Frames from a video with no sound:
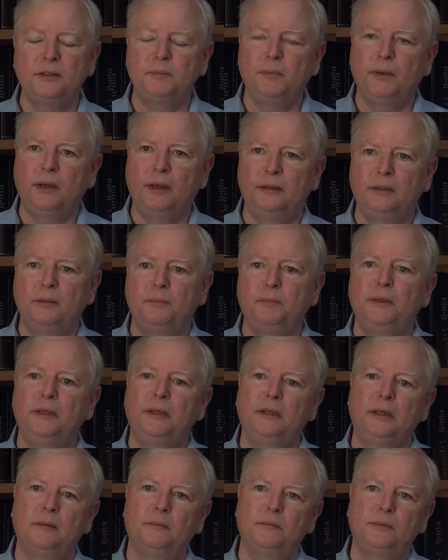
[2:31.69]
behind the
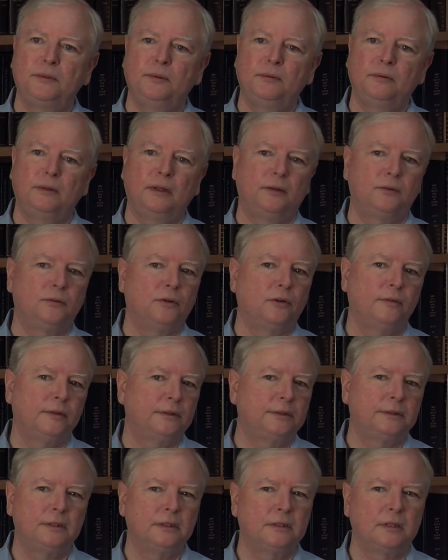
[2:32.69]
PEM2 that drove
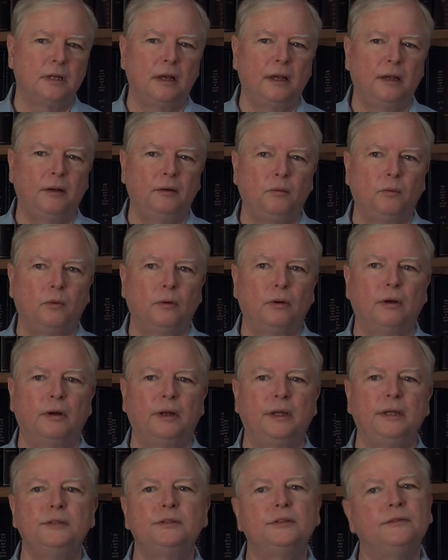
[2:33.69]
its design were
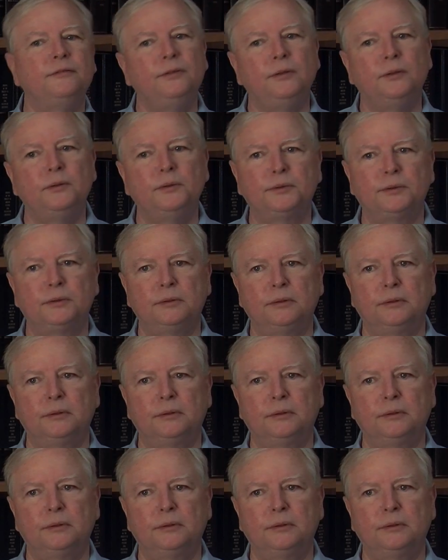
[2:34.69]
ease of use,